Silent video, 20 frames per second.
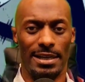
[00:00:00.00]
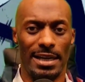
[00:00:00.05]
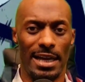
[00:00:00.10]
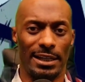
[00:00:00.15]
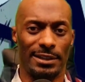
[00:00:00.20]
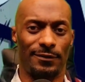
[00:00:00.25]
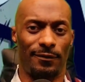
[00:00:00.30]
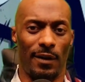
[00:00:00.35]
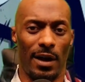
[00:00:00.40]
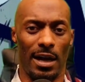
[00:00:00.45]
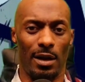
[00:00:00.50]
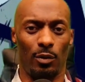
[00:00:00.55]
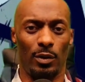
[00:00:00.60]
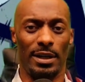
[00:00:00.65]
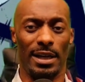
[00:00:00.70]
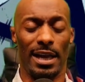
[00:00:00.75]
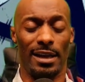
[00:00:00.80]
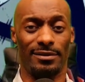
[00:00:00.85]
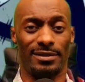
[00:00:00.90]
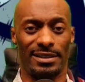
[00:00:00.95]
Next fight,
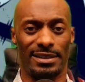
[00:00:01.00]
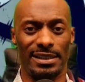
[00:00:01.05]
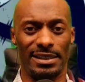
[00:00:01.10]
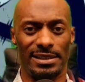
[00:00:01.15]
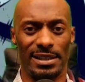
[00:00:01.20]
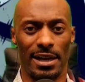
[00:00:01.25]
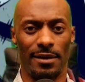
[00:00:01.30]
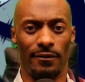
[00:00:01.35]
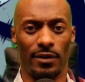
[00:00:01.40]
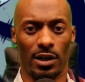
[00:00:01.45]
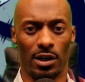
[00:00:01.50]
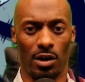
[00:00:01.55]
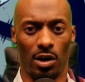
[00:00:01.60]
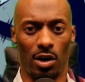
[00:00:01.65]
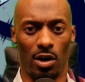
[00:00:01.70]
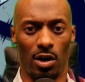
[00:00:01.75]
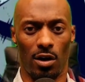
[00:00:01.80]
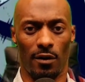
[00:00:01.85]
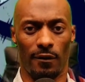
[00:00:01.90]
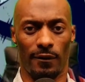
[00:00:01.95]
we have CJ
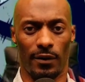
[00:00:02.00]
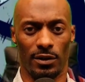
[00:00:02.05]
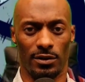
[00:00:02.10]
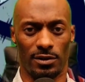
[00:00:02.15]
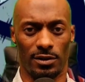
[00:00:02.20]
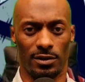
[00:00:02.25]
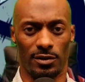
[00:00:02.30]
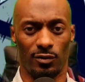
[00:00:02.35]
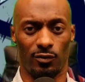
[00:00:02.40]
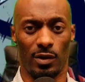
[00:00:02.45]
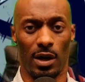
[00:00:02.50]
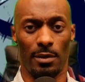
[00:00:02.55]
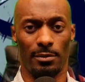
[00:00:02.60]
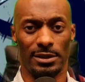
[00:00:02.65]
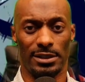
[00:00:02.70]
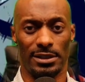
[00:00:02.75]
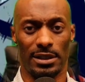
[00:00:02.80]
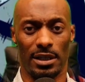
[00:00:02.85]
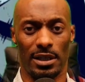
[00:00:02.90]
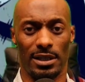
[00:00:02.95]
Vergara versus
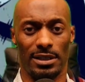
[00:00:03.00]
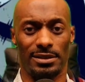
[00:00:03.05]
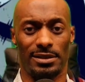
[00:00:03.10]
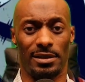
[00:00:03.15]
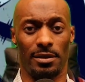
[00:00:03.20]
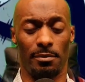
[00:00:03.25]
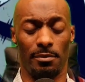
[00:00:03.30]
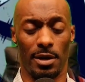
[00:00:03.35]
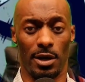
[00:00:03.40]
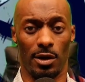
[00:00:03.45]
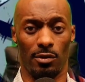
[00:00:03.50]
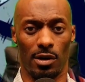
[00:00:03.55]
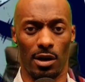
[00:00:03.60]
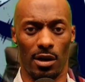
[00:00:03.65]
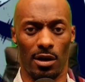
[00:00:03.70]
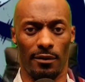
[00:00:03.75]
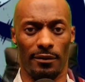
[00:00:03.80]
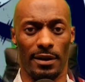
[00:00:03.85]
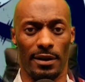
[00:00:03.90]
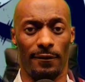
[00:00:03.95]
Ramazan
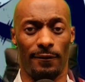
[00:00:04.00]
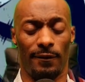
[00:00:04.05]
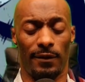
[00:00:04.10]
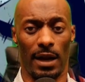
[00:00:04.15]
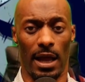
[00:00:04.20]
Temirov at